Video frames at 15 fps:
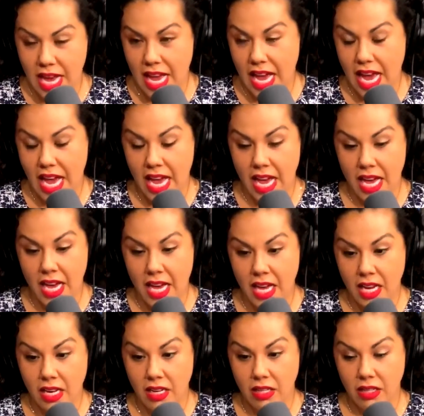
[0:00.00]

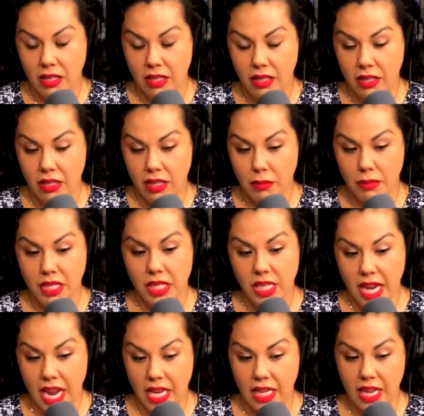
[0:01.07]
And the
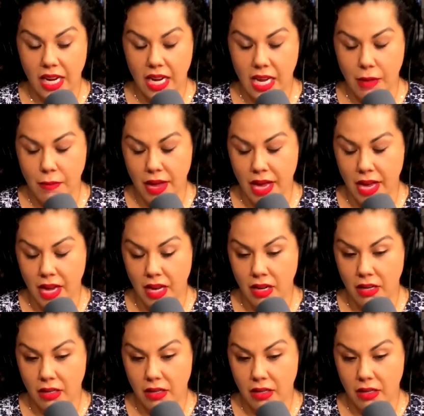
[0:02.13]
mistake that he made,